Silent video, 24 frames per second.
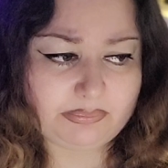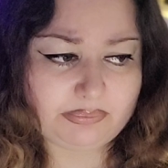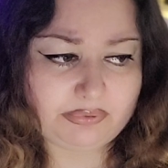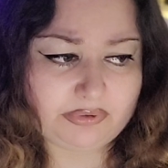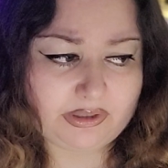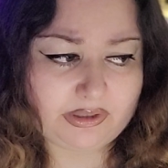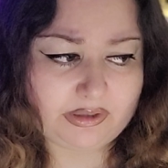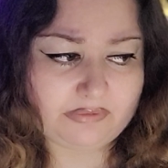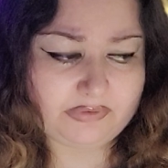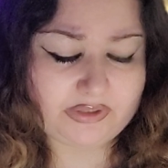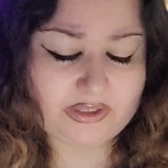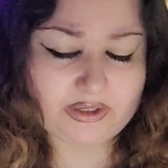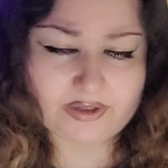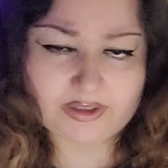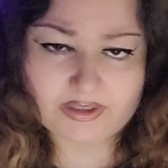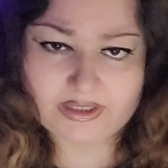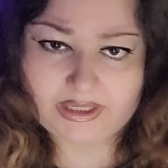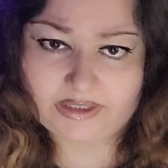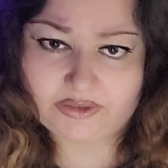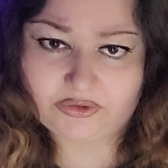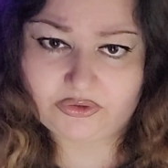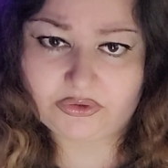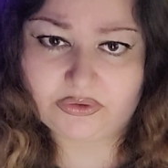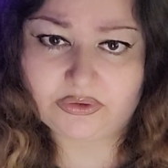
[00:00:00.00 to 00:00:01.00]
prayer of the
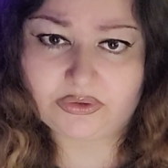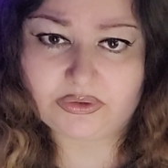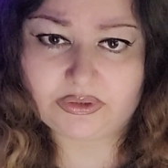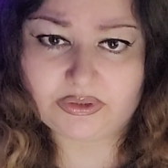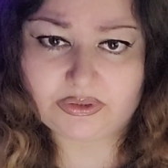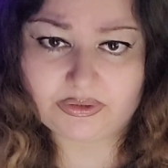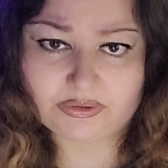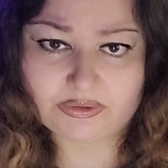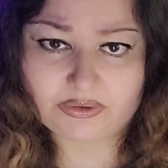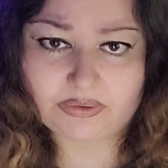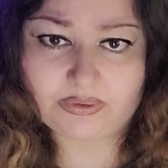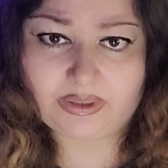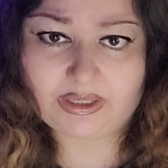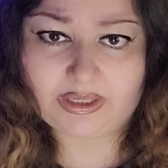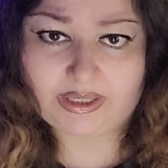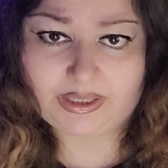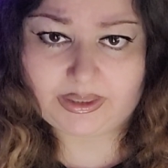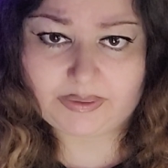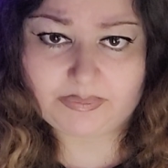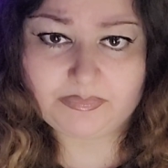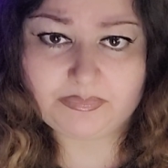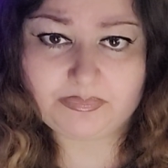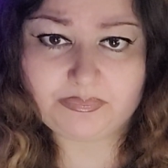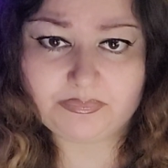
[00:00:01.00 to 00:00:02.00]
archangels,
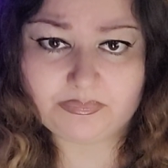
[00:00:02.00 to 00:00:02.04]
okay?